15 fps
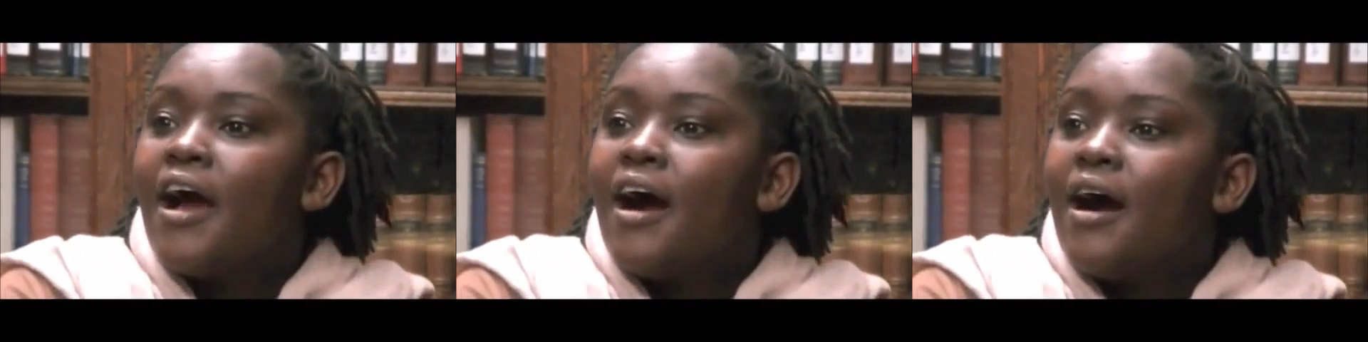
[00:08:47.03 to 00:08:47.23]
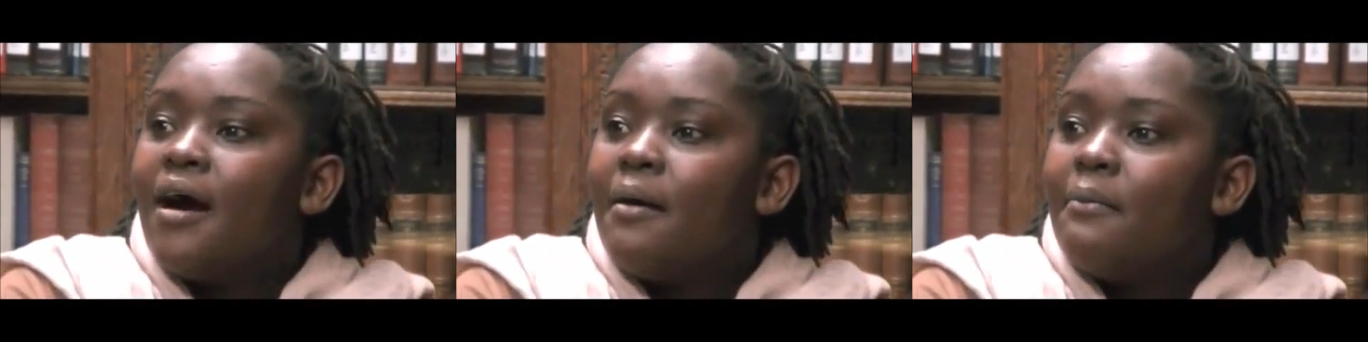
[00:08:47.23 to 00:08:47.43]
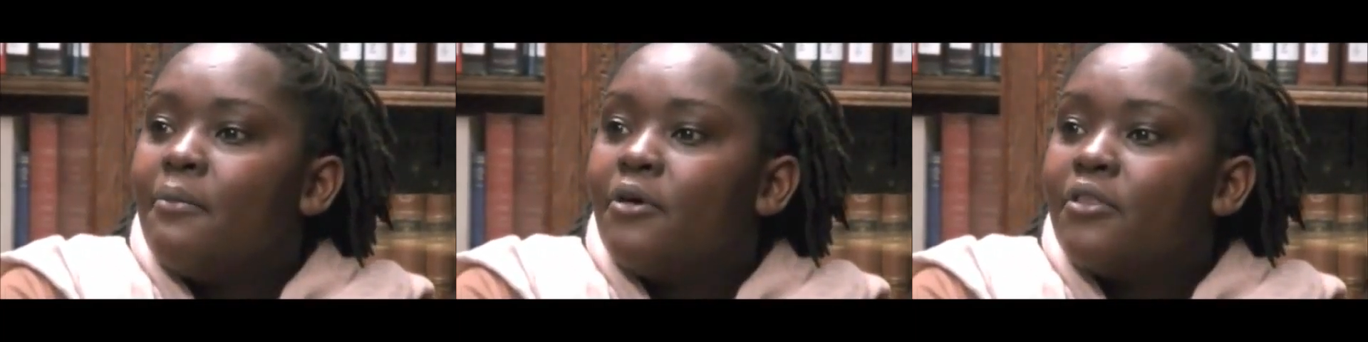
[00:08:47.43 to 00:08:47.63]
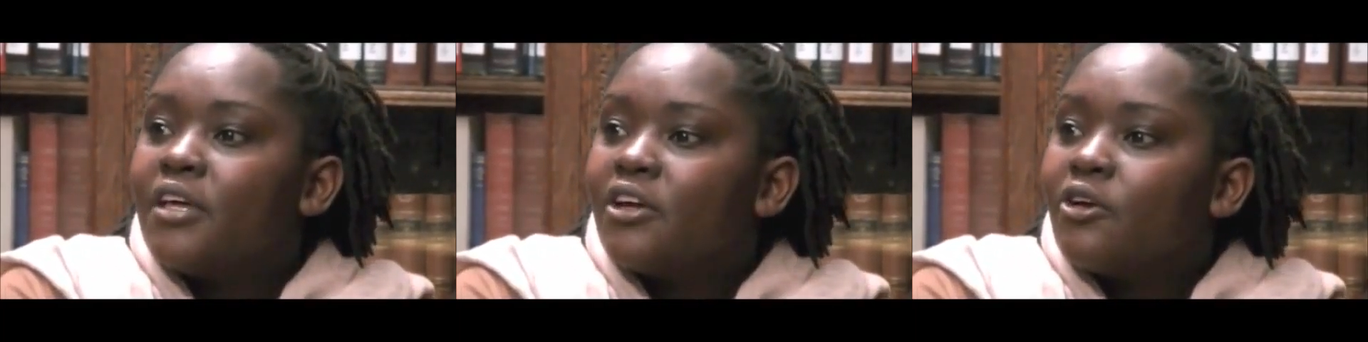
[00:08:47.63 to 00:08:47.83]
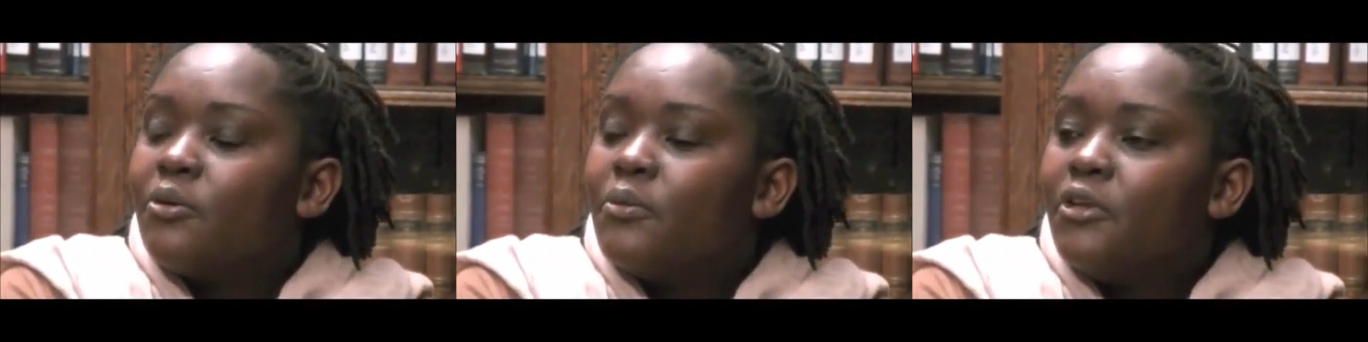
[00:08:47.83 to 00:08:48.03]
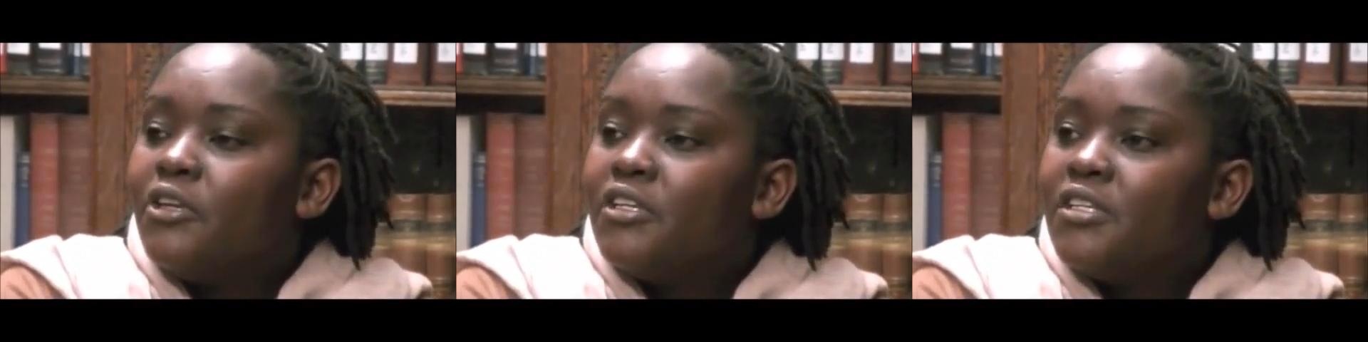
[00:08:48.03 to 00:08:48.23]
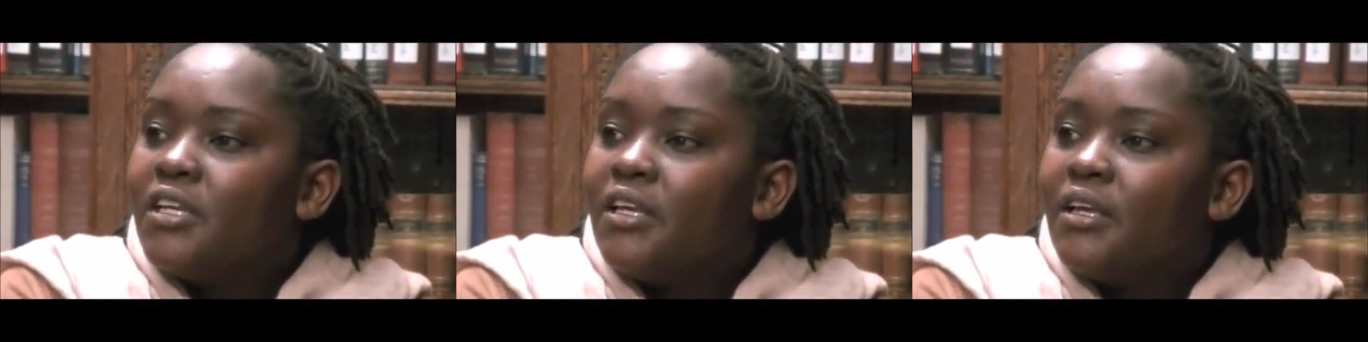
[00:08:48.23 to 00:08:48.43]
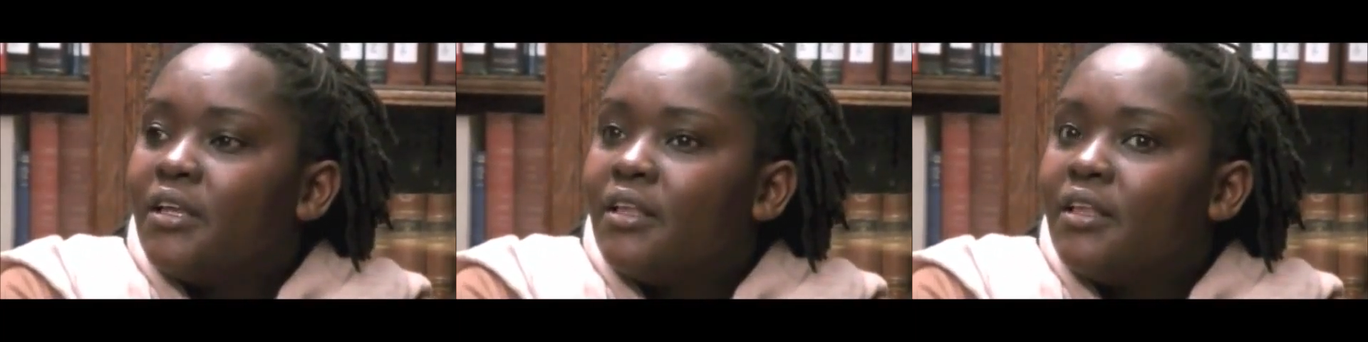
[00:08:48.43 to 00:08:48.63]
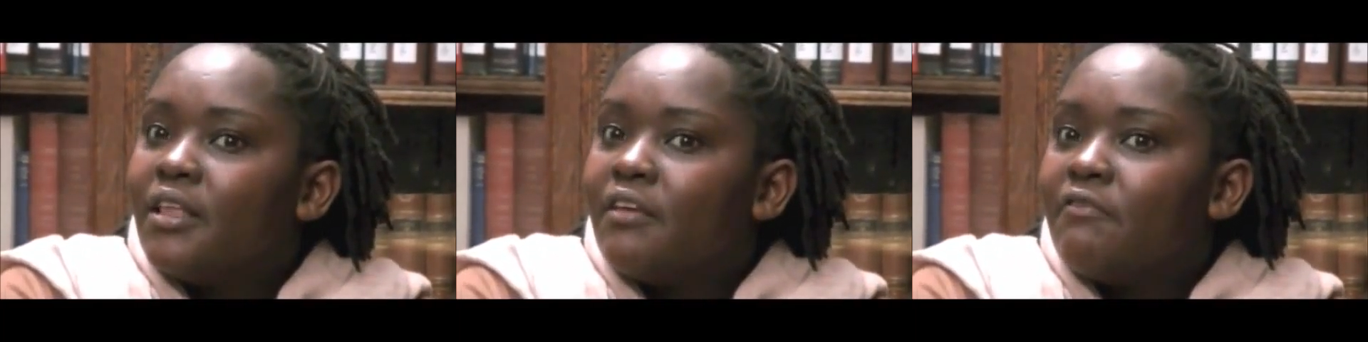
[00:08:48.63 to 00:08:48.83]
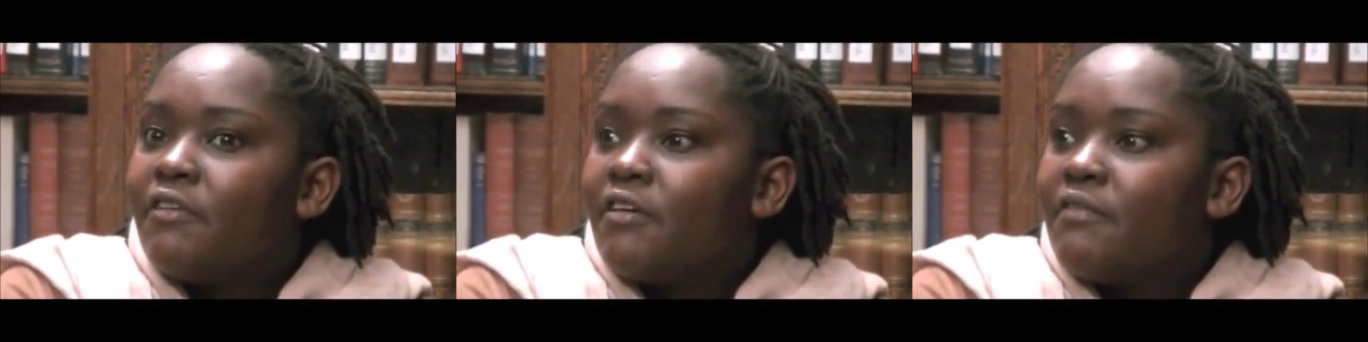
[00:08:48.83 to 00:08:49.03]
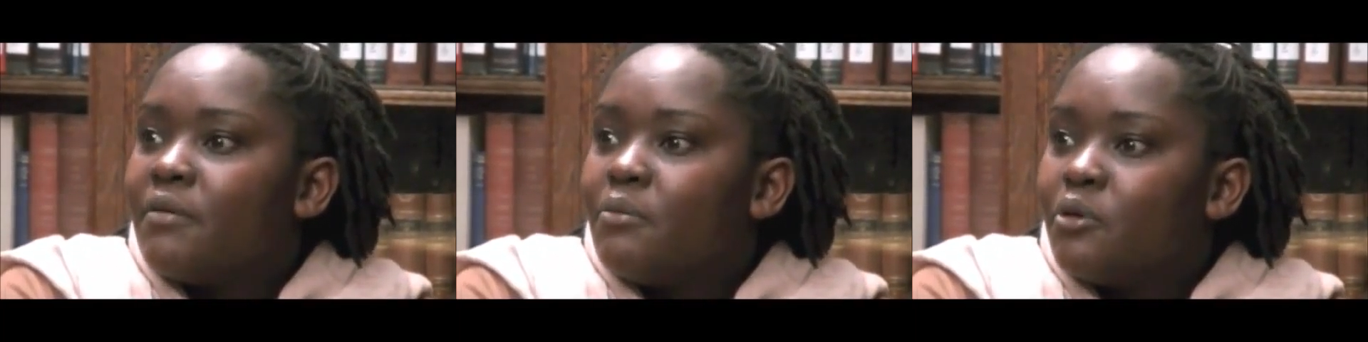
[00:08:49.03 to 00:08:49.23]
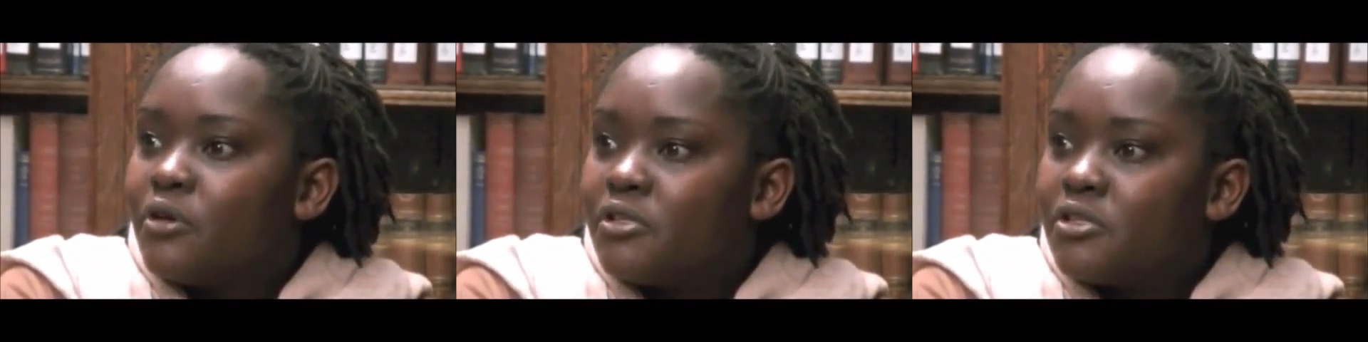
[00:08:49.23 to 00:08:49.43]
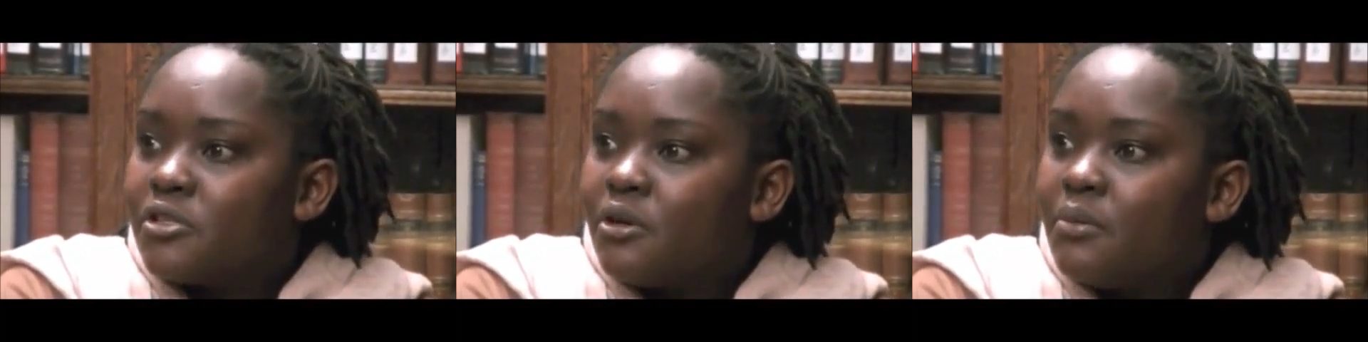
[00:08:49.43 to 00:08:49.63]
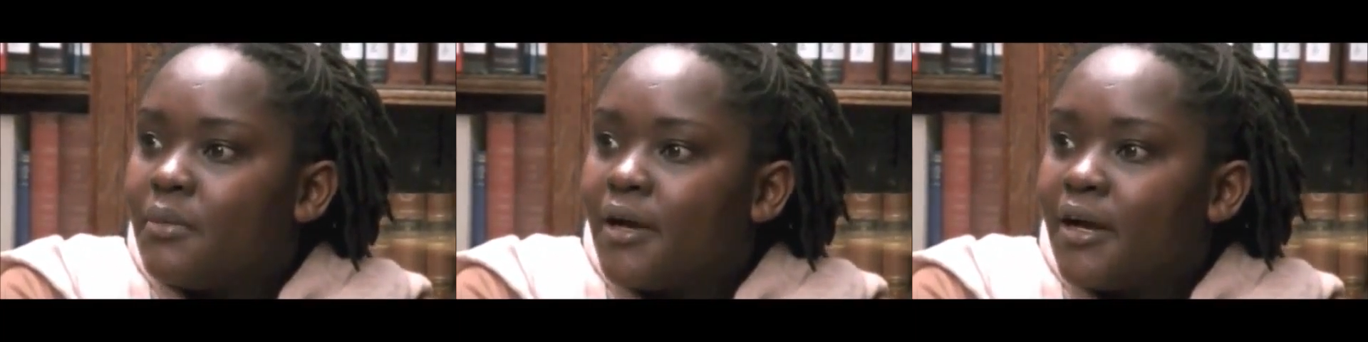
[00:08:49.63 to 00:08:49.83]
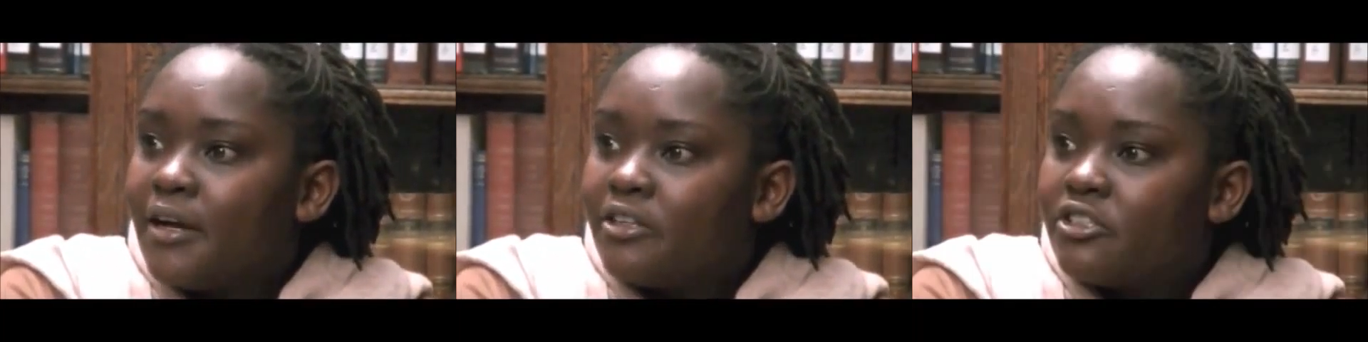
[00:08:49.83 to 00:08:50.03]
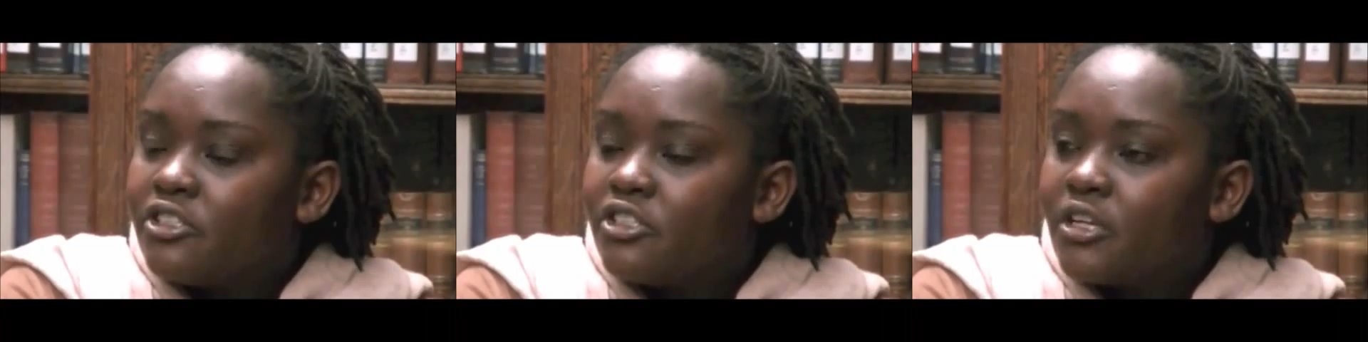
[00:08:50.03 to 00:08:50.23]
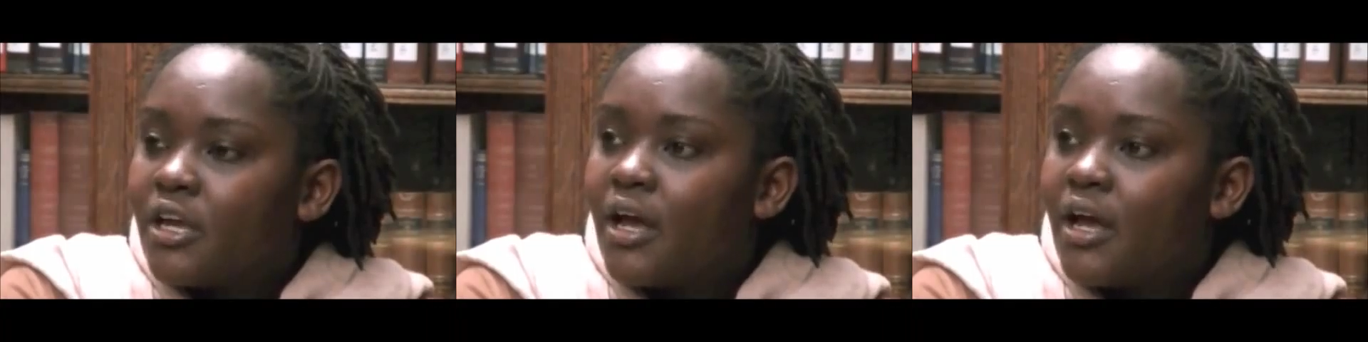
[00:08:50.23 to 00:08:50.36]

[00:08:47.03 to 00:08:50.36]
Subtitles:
That community, they favor boys so much,